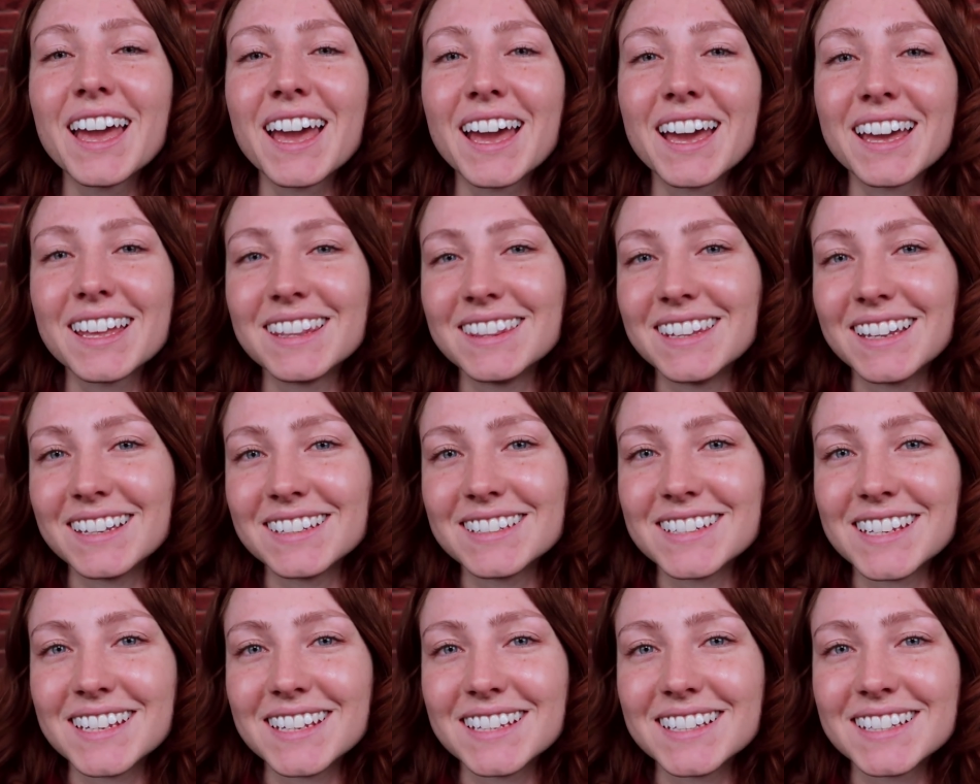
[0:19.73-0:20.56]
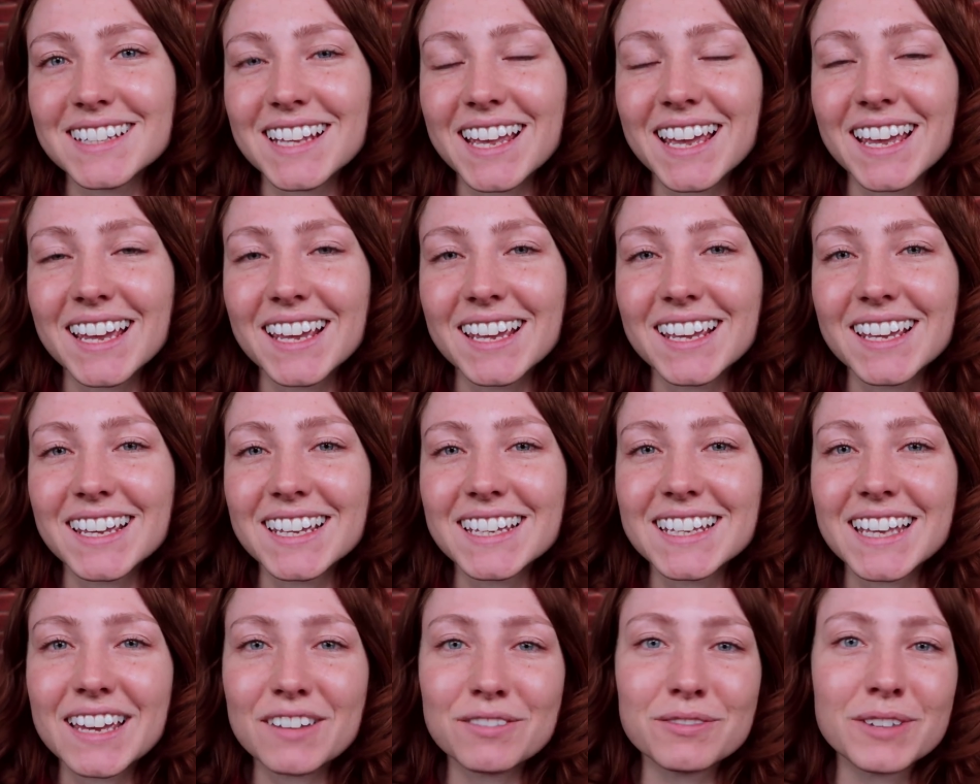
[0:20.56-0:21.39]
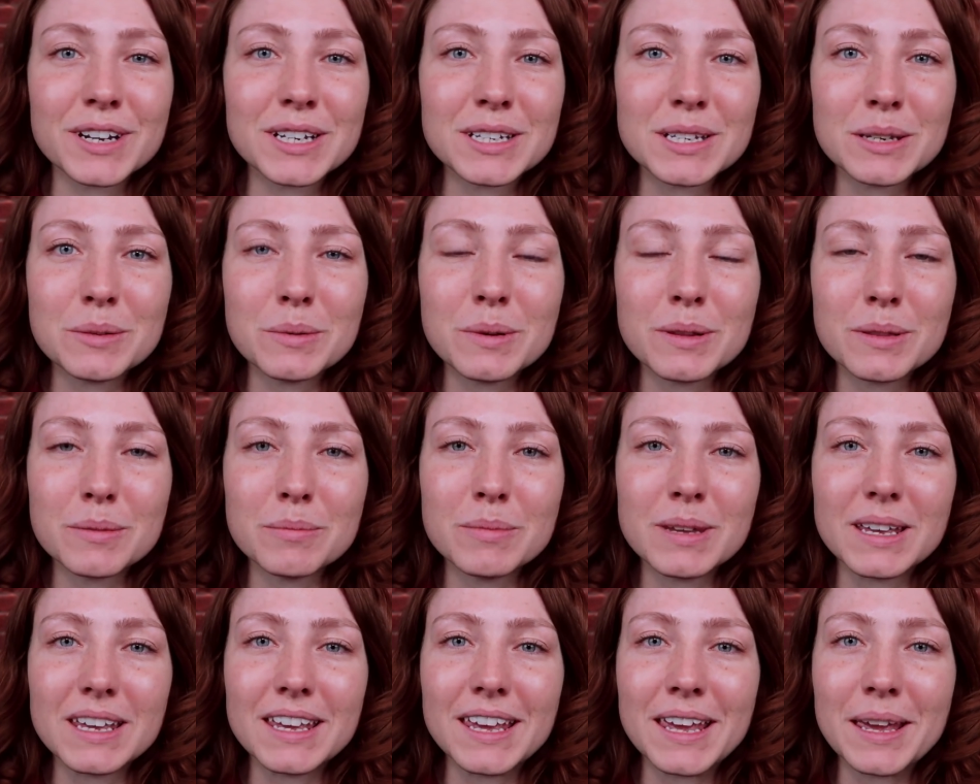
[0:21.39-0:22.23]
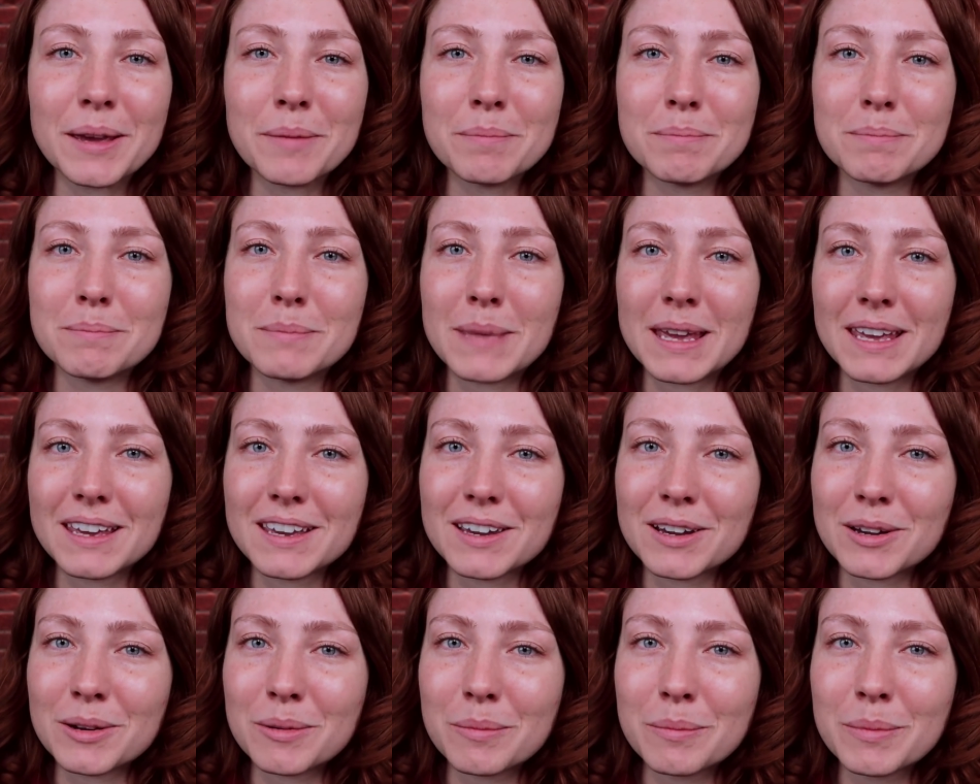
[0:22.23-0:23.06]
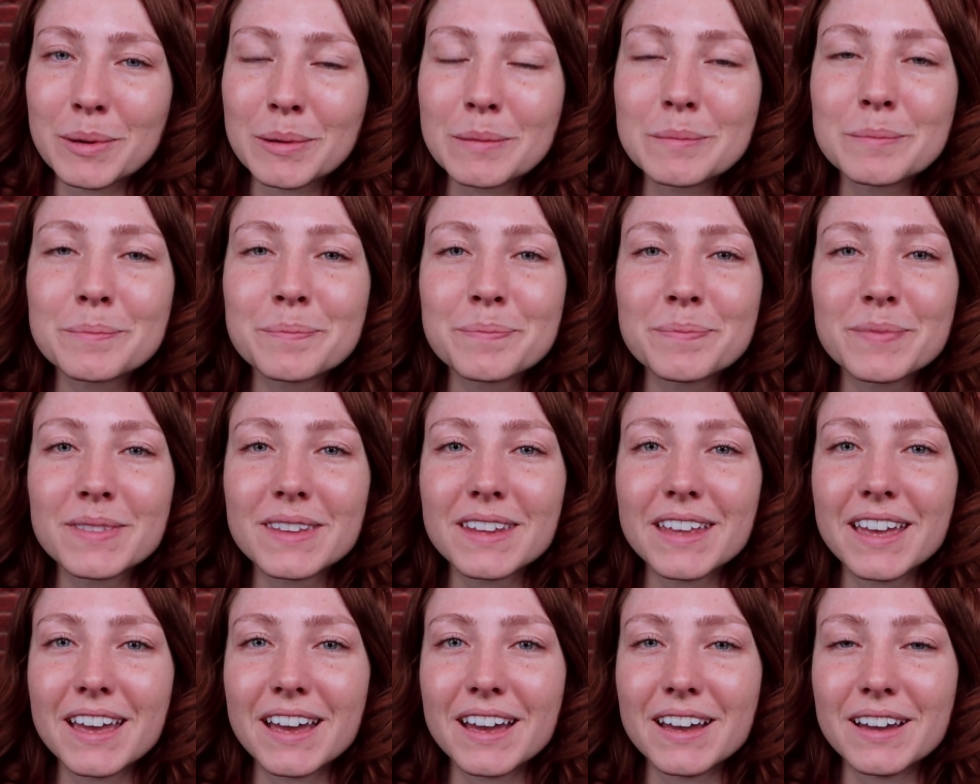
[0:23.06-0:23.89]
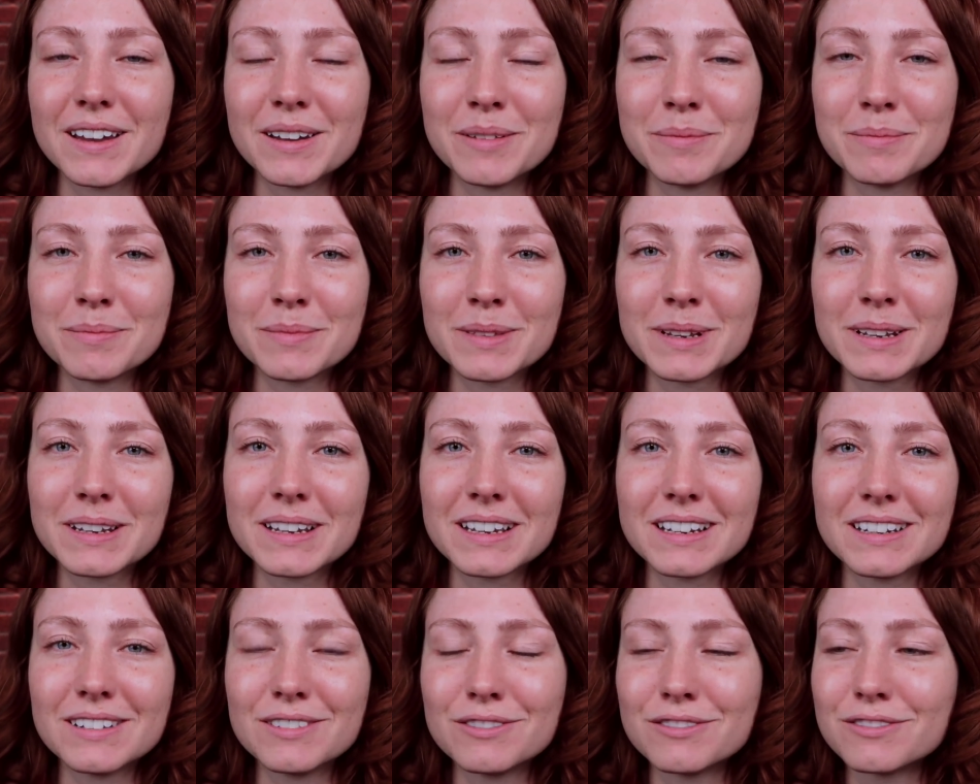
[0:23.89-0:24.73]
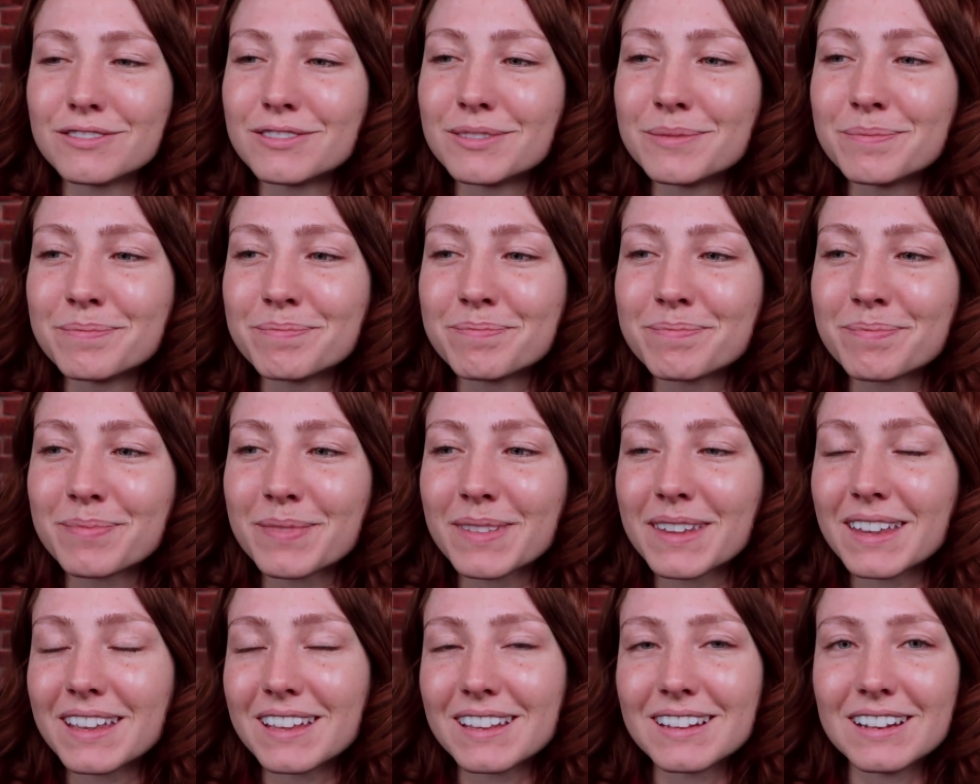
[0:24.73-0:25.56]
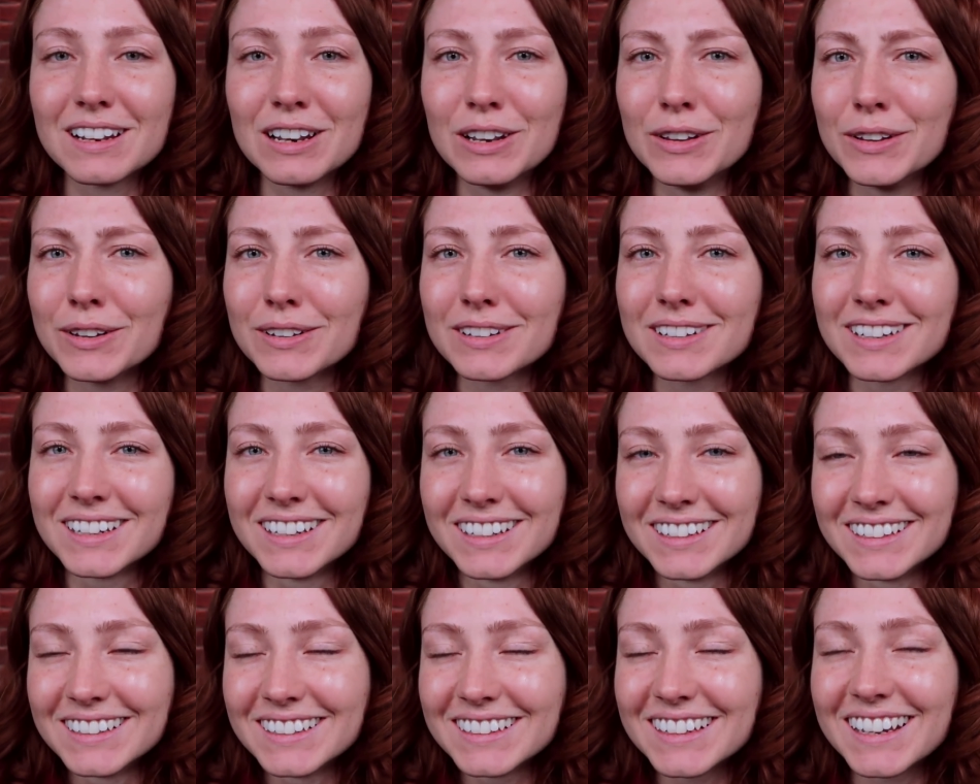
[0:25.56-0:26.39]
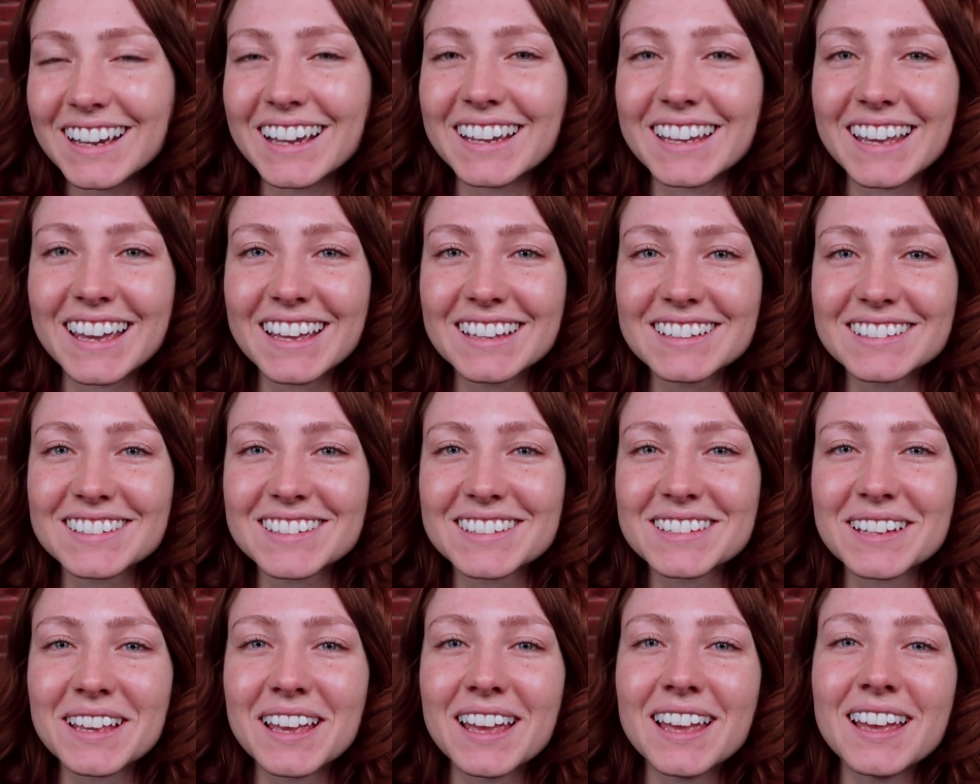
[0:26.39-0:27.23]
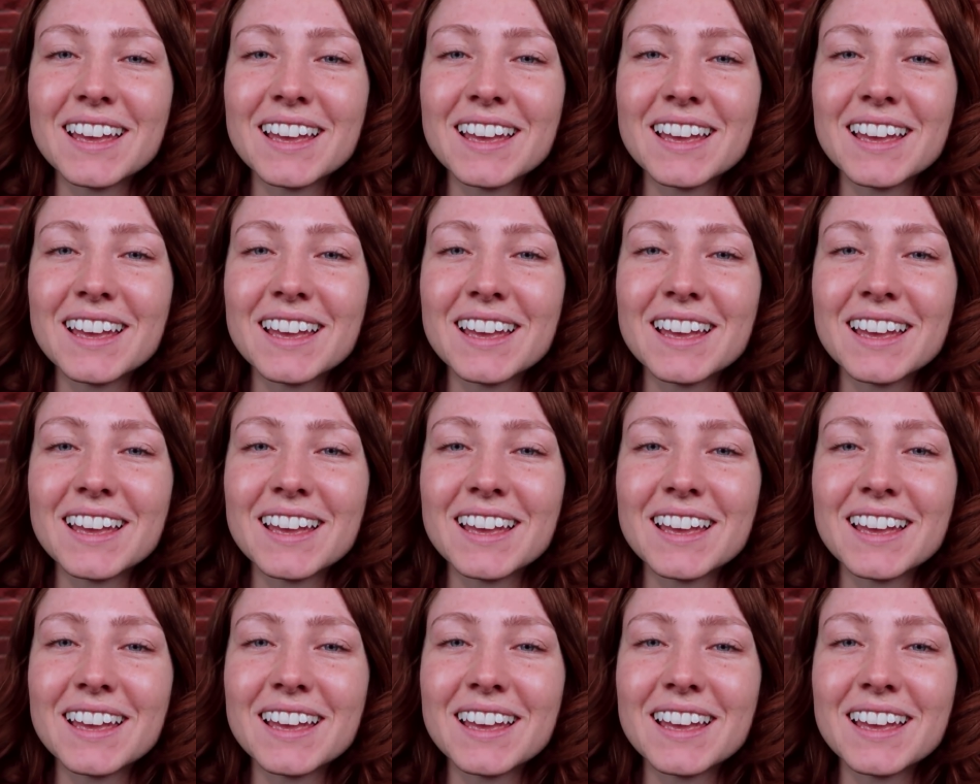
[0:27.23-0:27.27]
and that is a get ready with me makeup kind of look, I guess.